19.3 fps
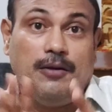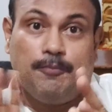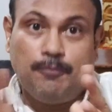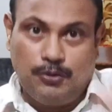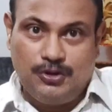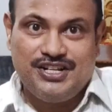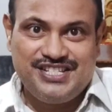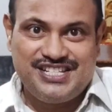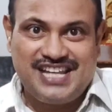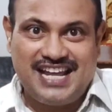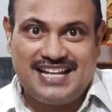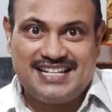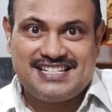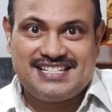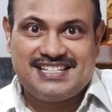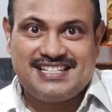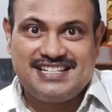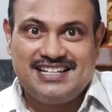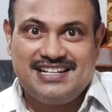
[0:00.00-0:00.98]

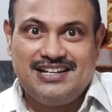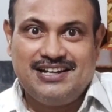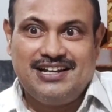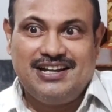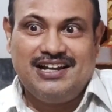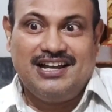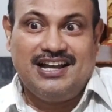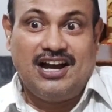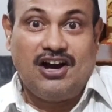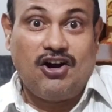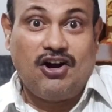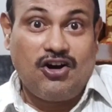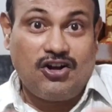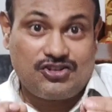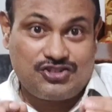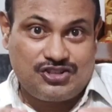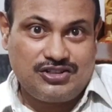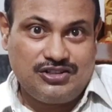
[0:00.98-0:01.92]
potentials or